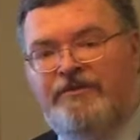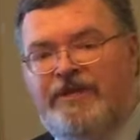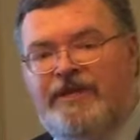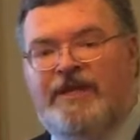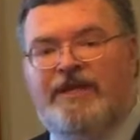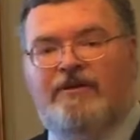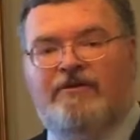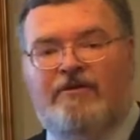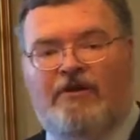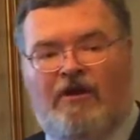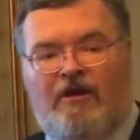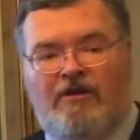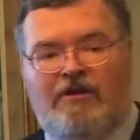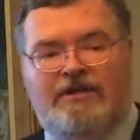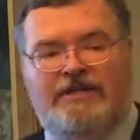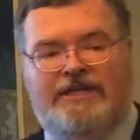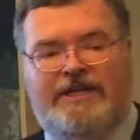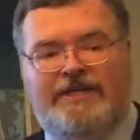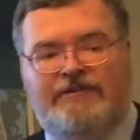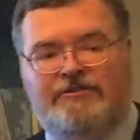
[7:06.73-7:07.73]
the kindergarten
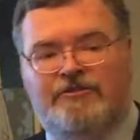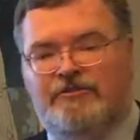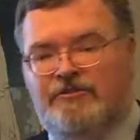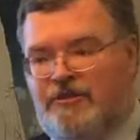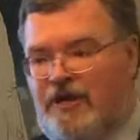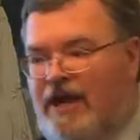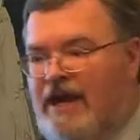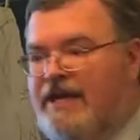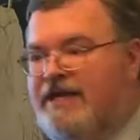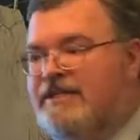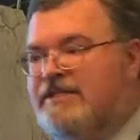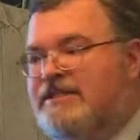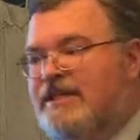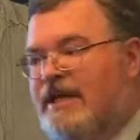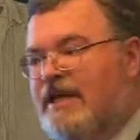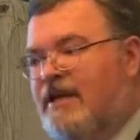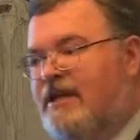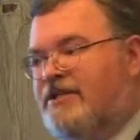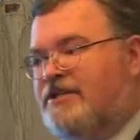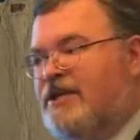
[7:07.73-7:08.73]
teacher trying to
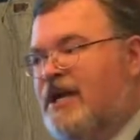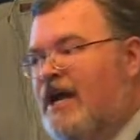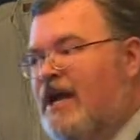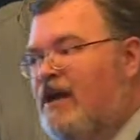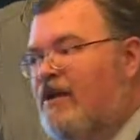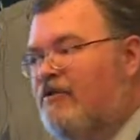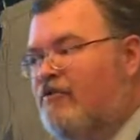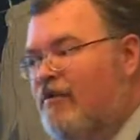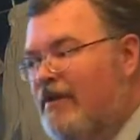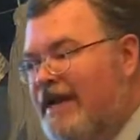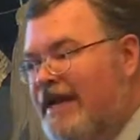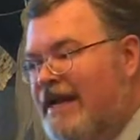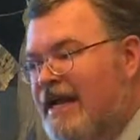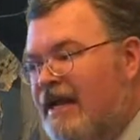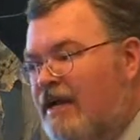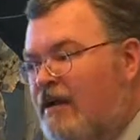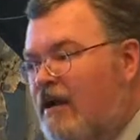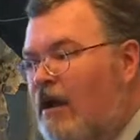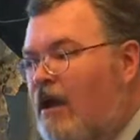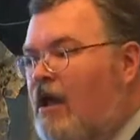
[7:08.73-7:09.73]
sell a child
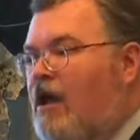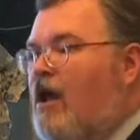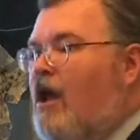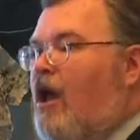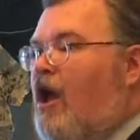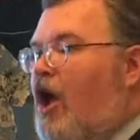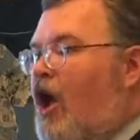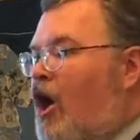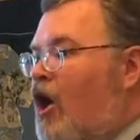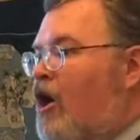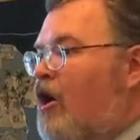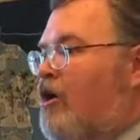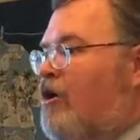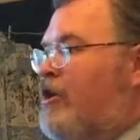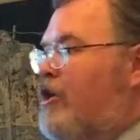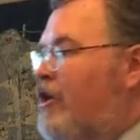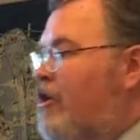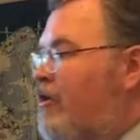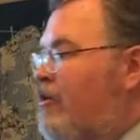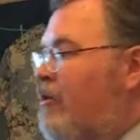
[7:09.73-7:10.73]
reading? Are
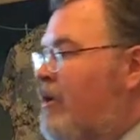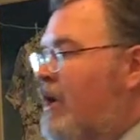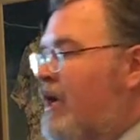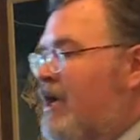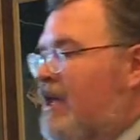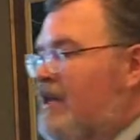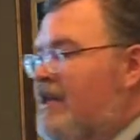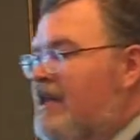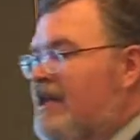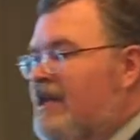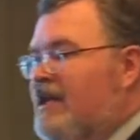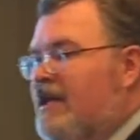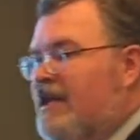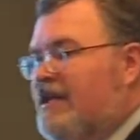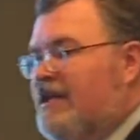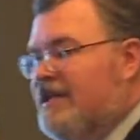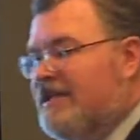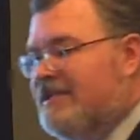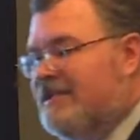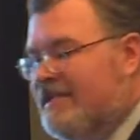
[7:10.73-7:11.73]
you
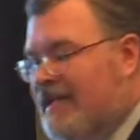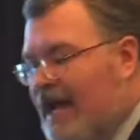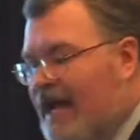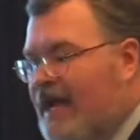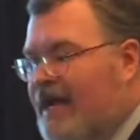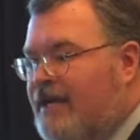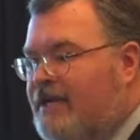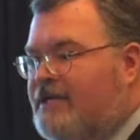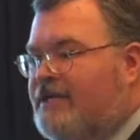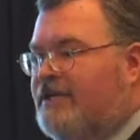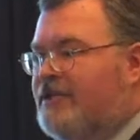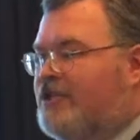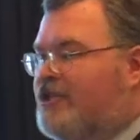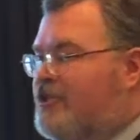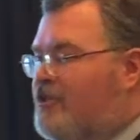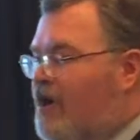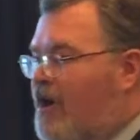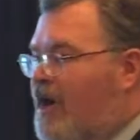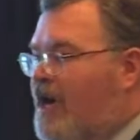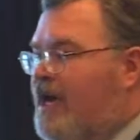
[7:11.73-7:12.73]
the scientist
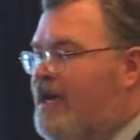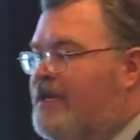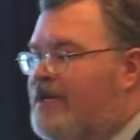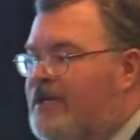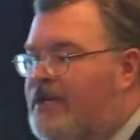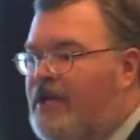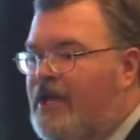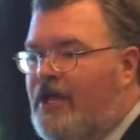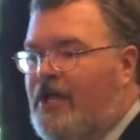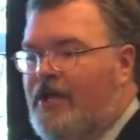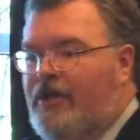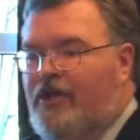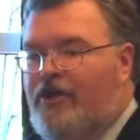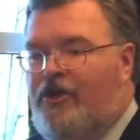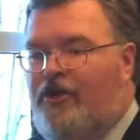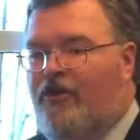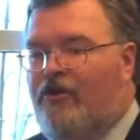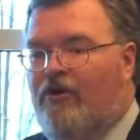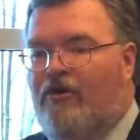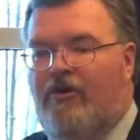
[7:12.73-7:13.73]
trying to
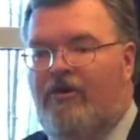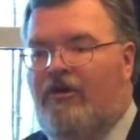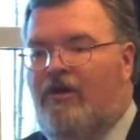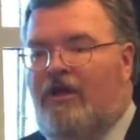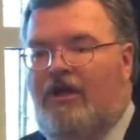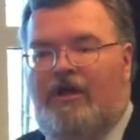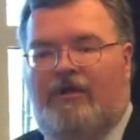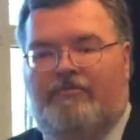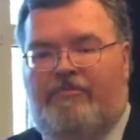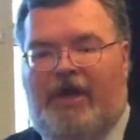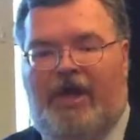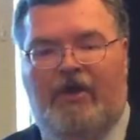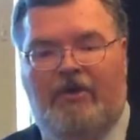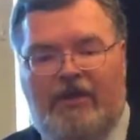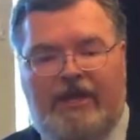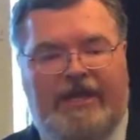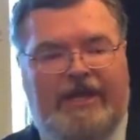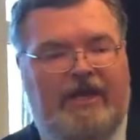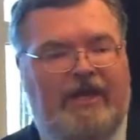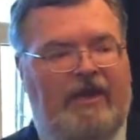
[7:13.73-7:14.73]
cure
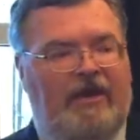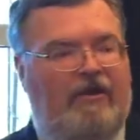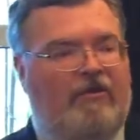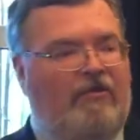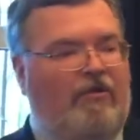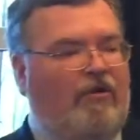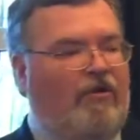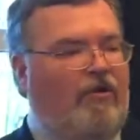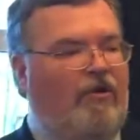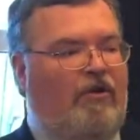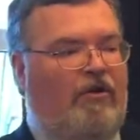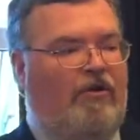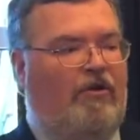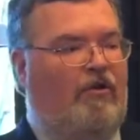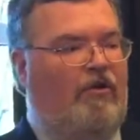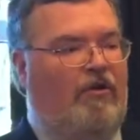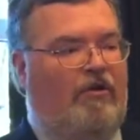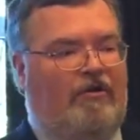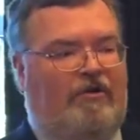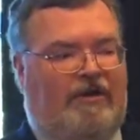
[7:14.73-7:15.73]
polio
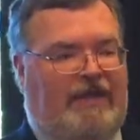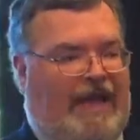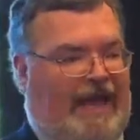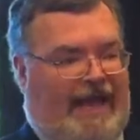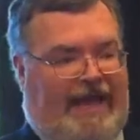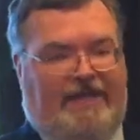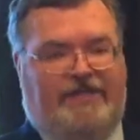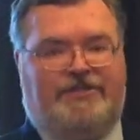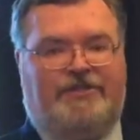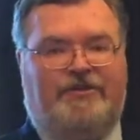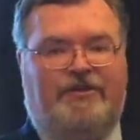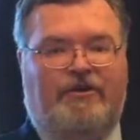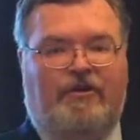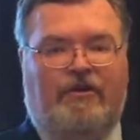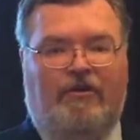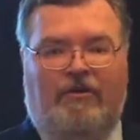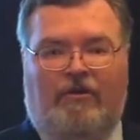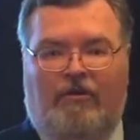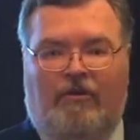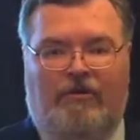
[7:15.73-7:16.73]
or
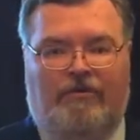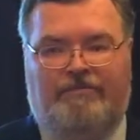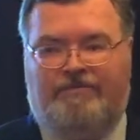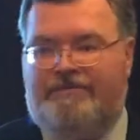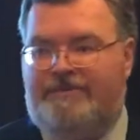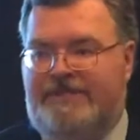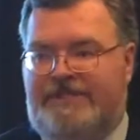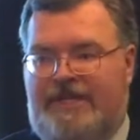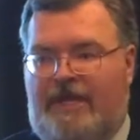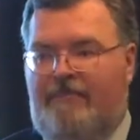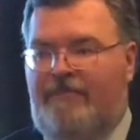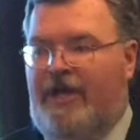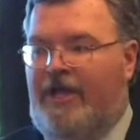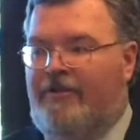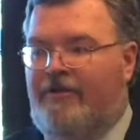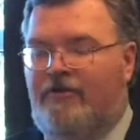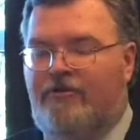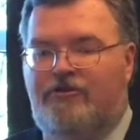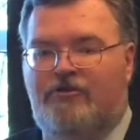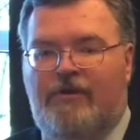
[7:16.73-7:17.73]
cancer or some
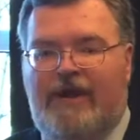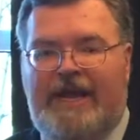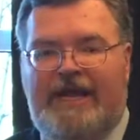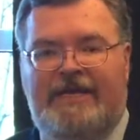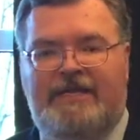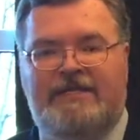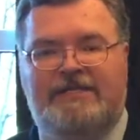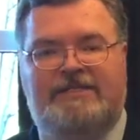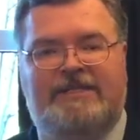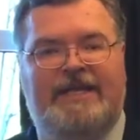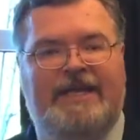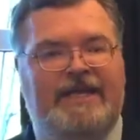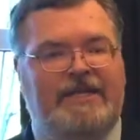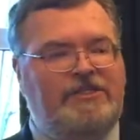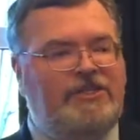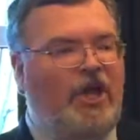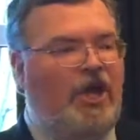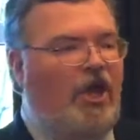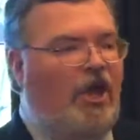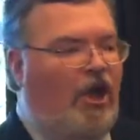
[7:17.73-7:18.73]
other dread
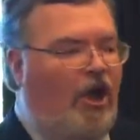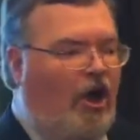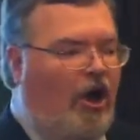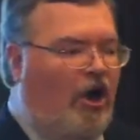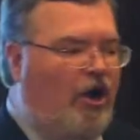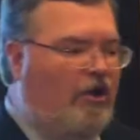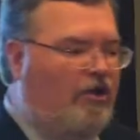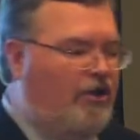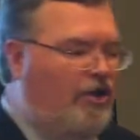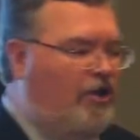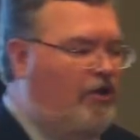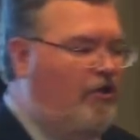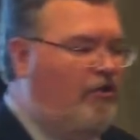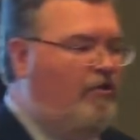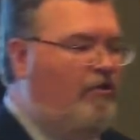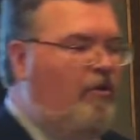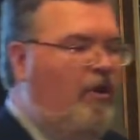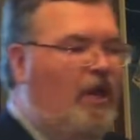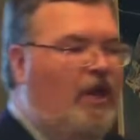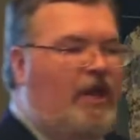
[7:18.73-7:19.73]
disease? Are
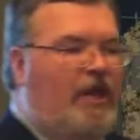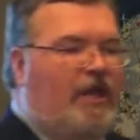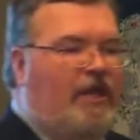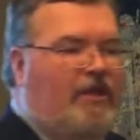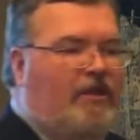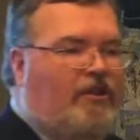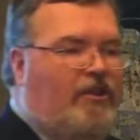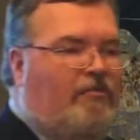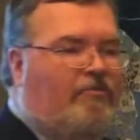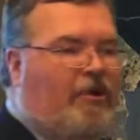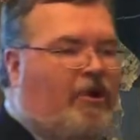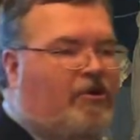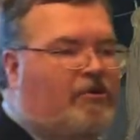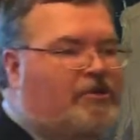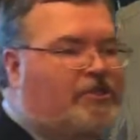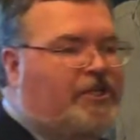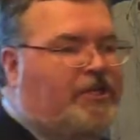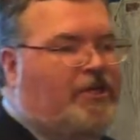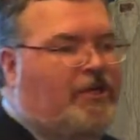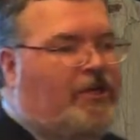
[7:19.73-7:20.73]
you the
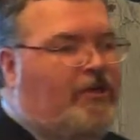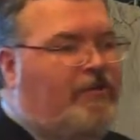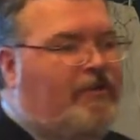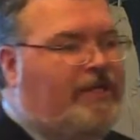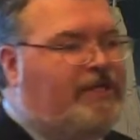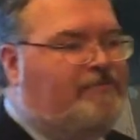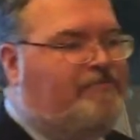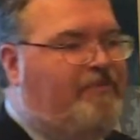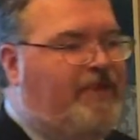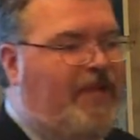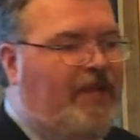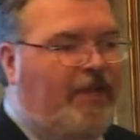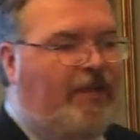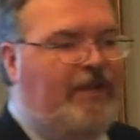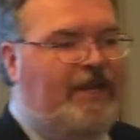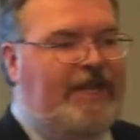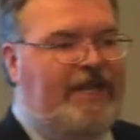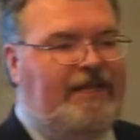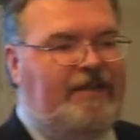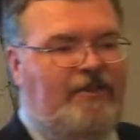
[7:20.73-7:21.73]
person who is
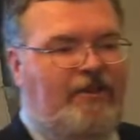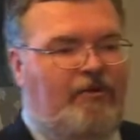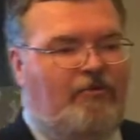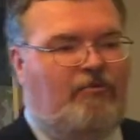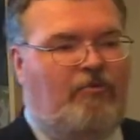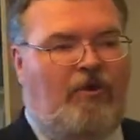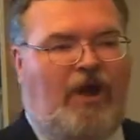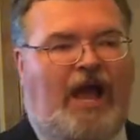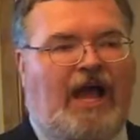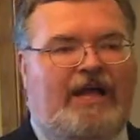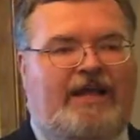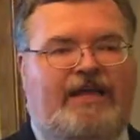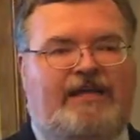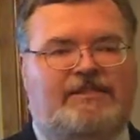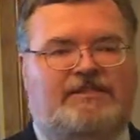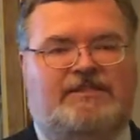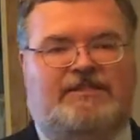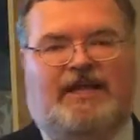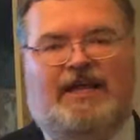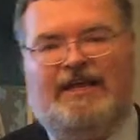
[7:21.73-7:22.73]
building the
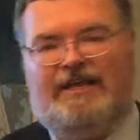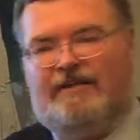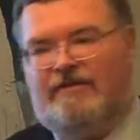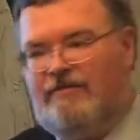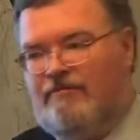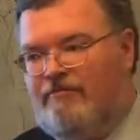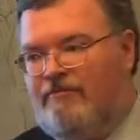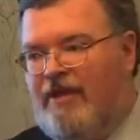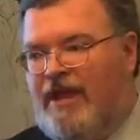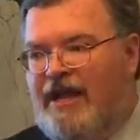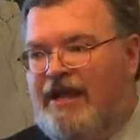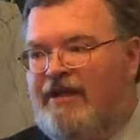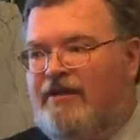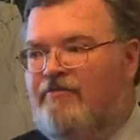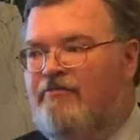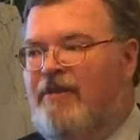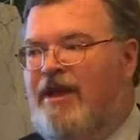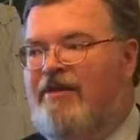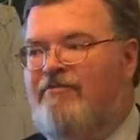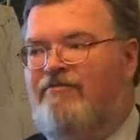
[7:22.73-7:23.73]
rockets like
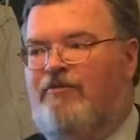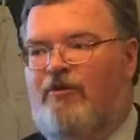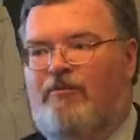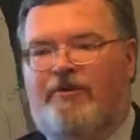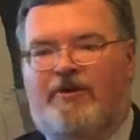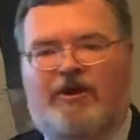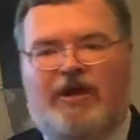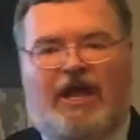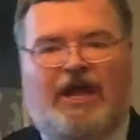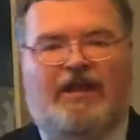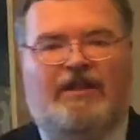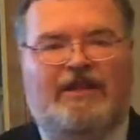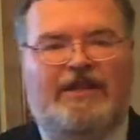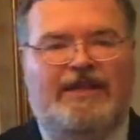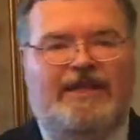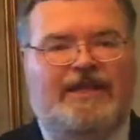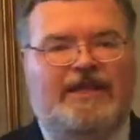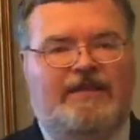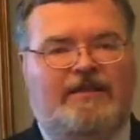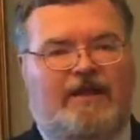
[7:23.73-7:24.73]
my former
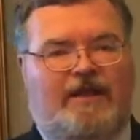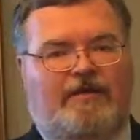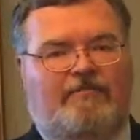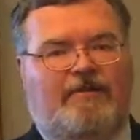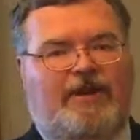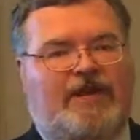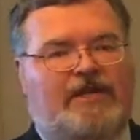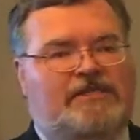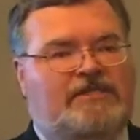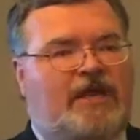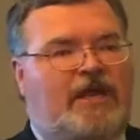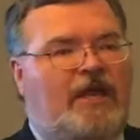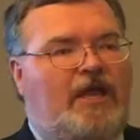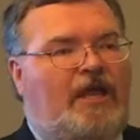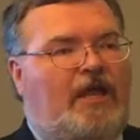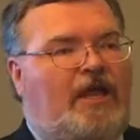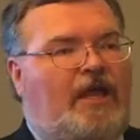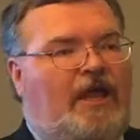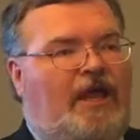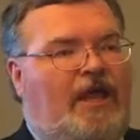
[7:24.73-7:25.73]
colleague Elon Musk,
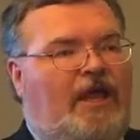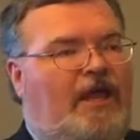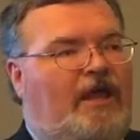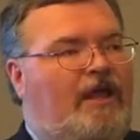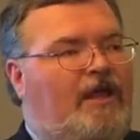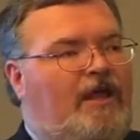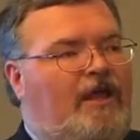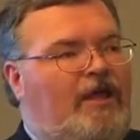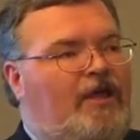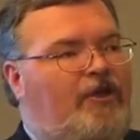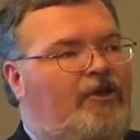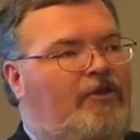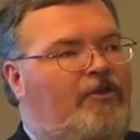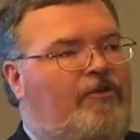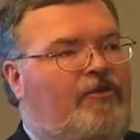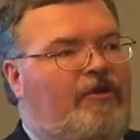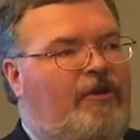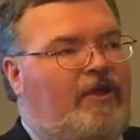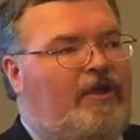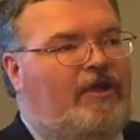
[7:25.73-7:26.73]

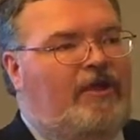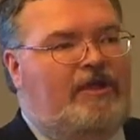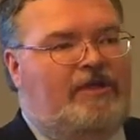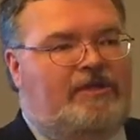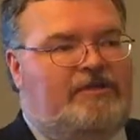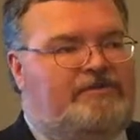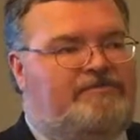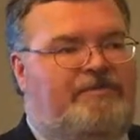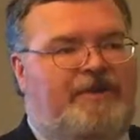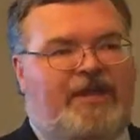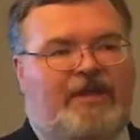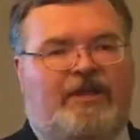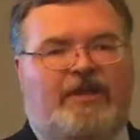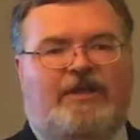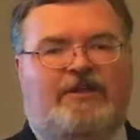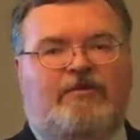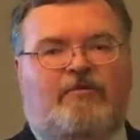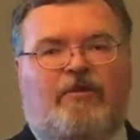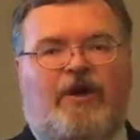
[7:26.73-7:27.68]
who is building the